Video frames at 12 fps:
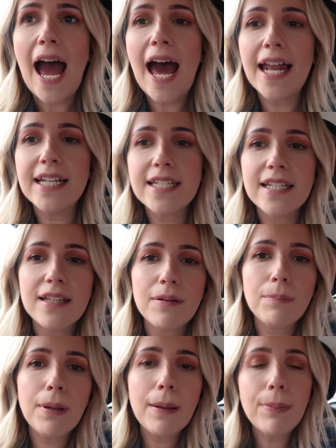and
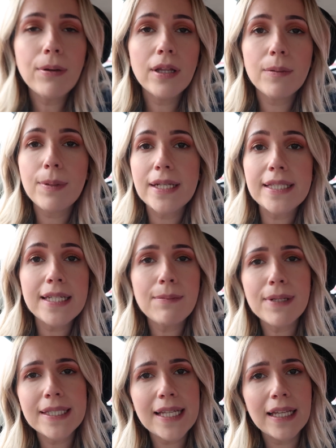people had been
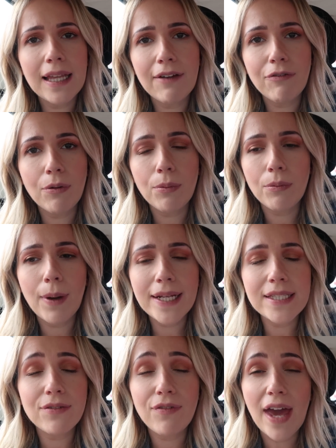seeing me sat there for
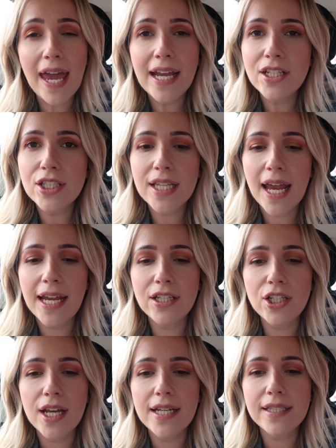waiting for ages and
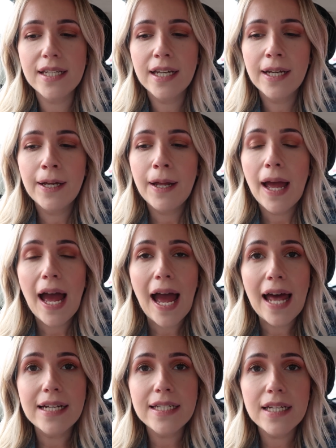ages,
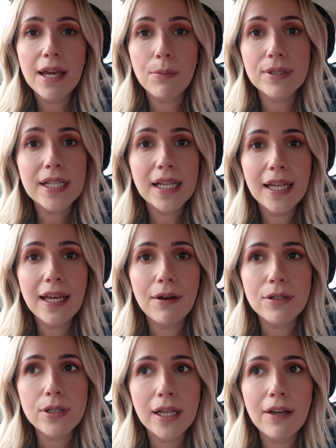and it was
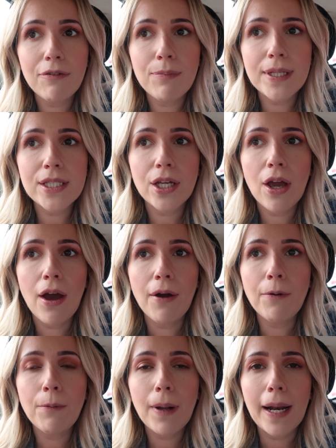clear for me to
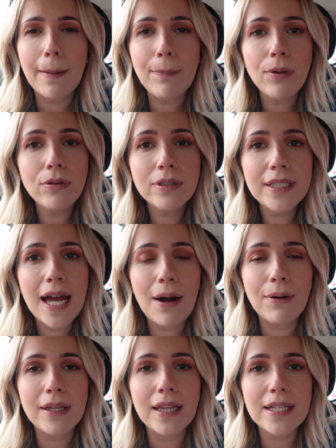go, and I pulled
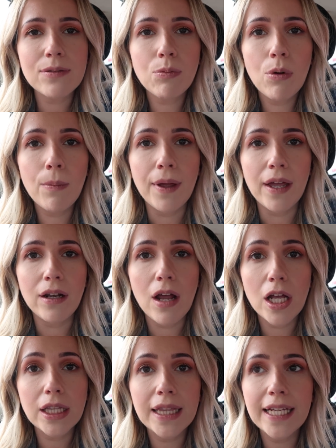out, and then this woman
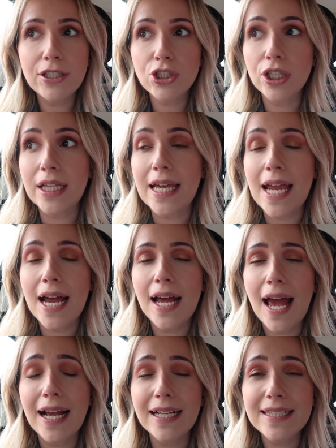literally
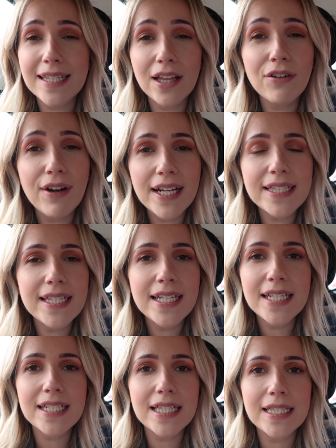
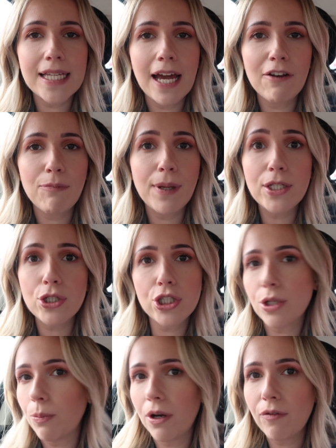accelerated into the side of me
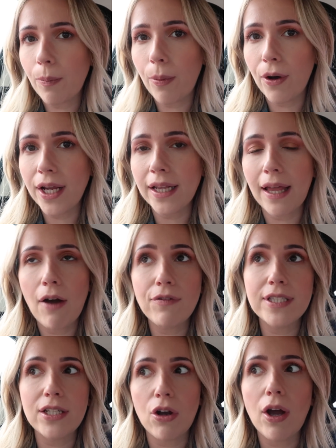just to prove a point,
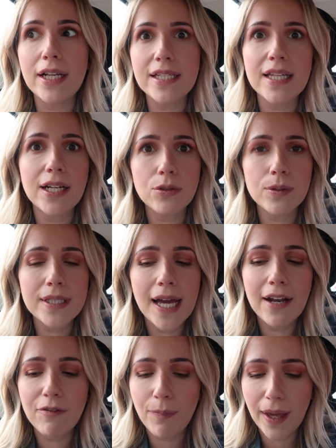obviously not into the actual
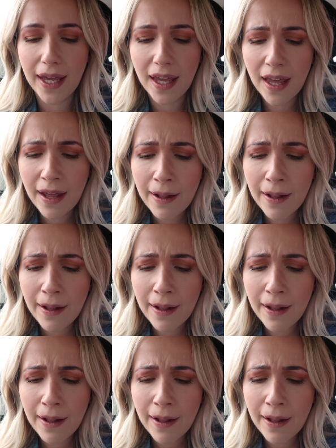side of me.